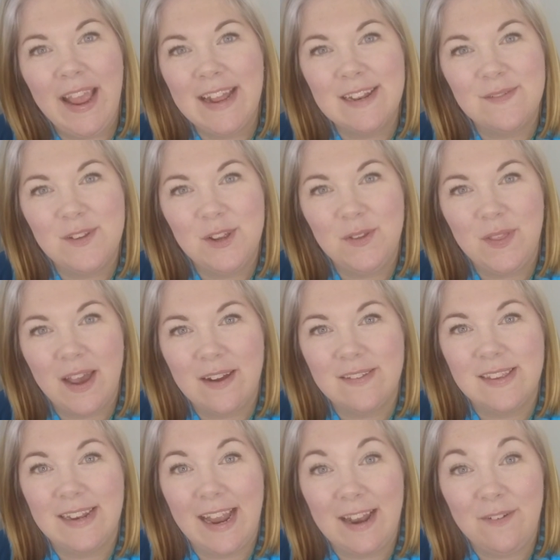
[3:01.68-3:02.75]
end of
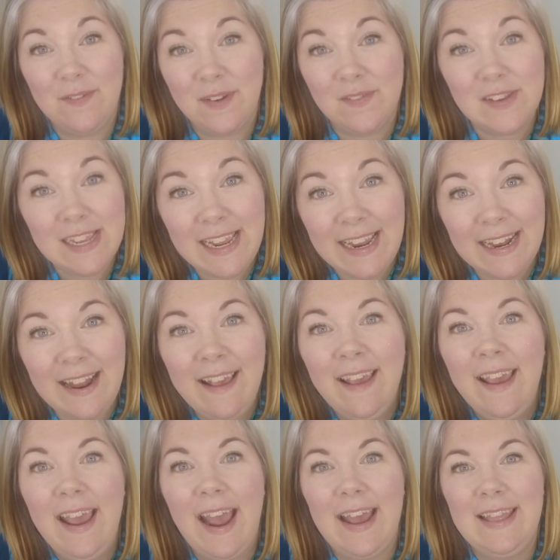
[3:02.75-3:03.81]
2015.
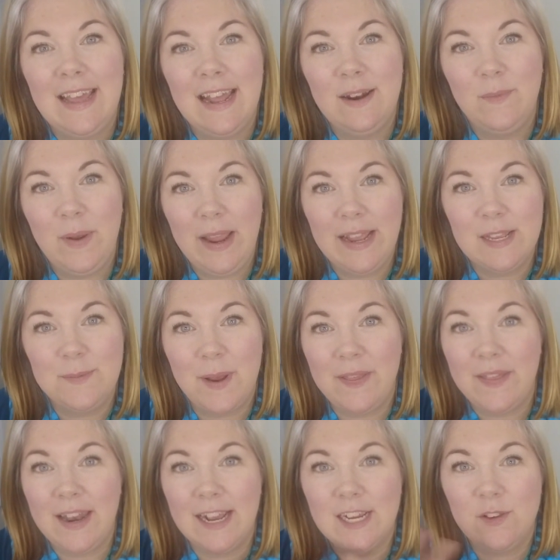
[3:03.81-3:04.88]
And then we
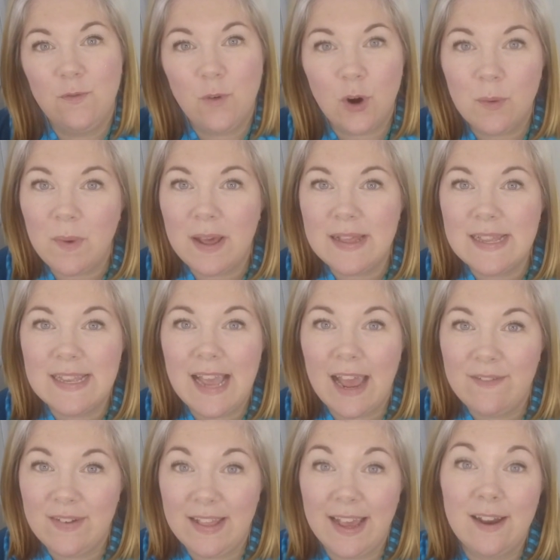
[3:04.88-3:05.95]
spent the next 4 months
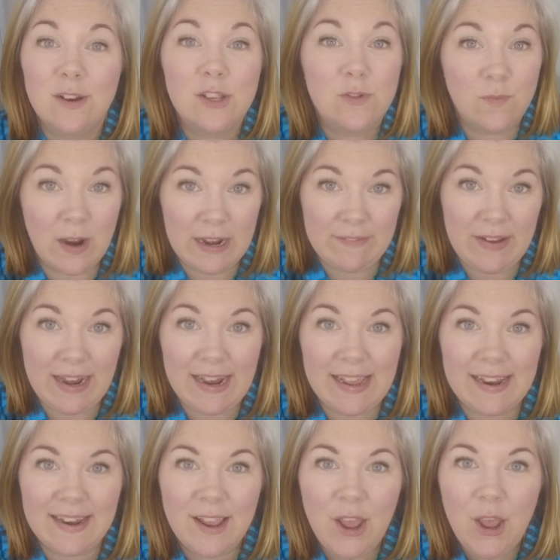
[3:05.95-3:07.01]
having the house
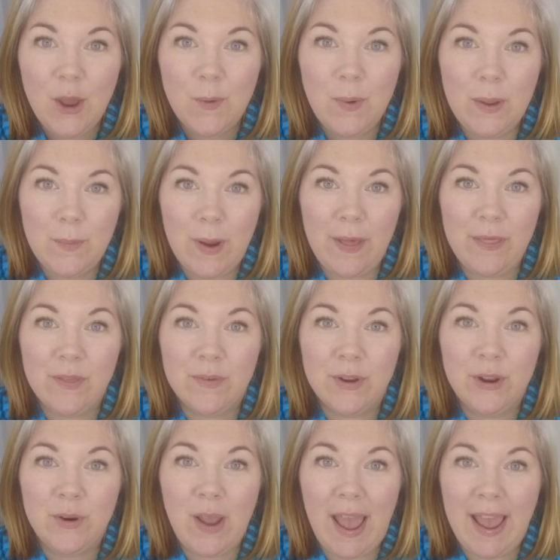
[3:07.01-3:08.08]
renovated. We went
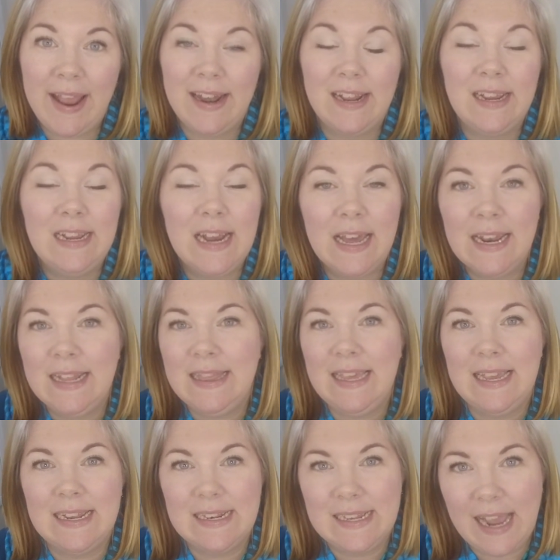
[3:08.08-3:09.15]
through and gutted
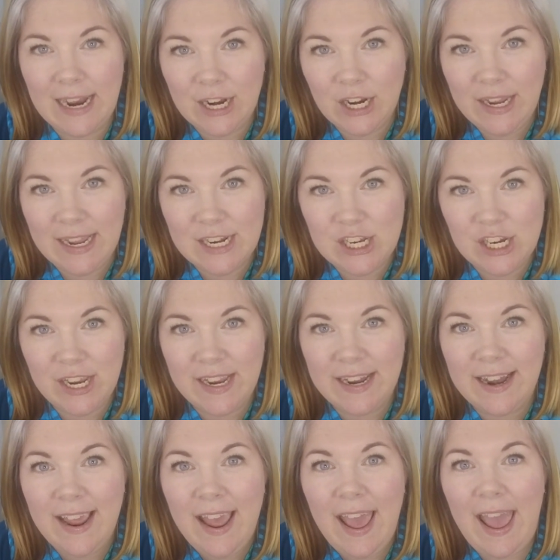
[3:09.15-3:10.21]
the entire
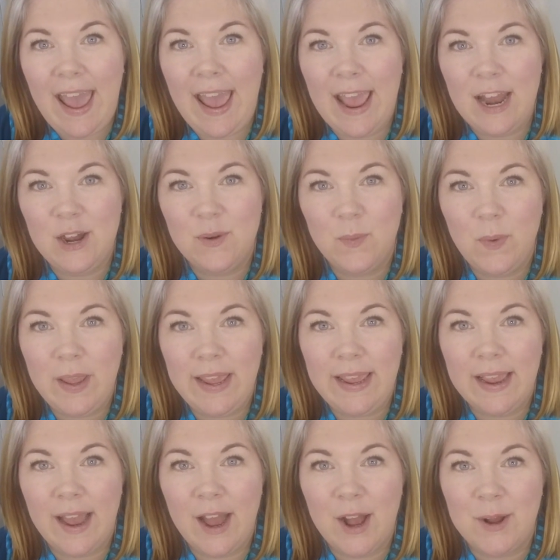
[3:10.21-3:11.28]
kitchen and we